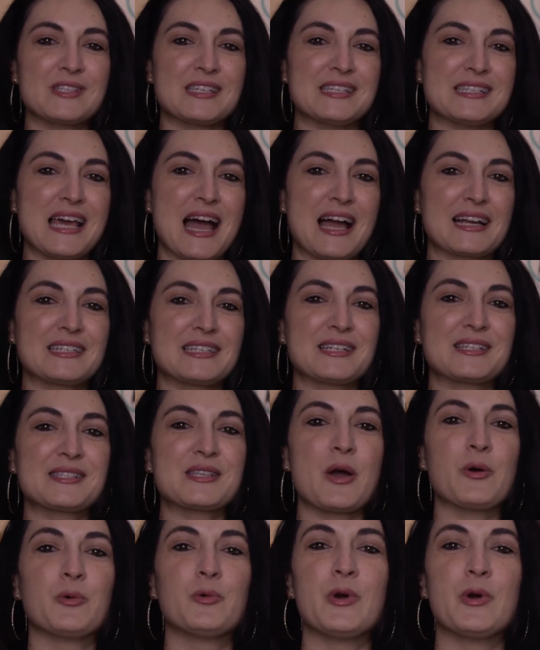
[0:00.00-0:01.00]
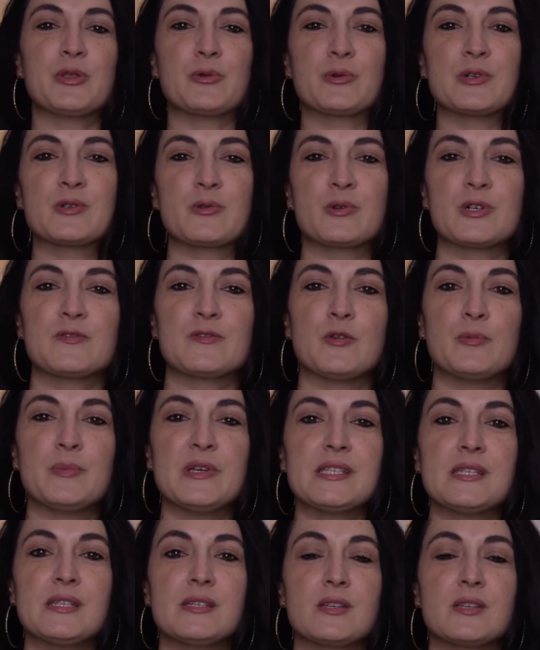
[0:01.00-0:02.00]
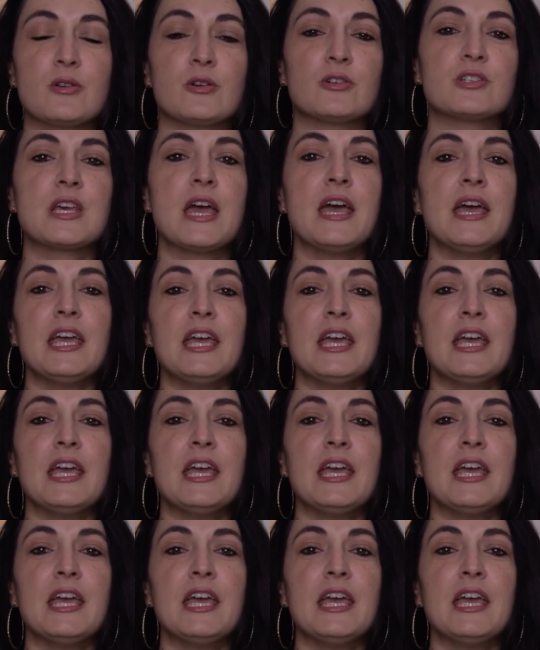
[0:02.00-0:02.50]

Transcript: and tactics with resourceful business owners.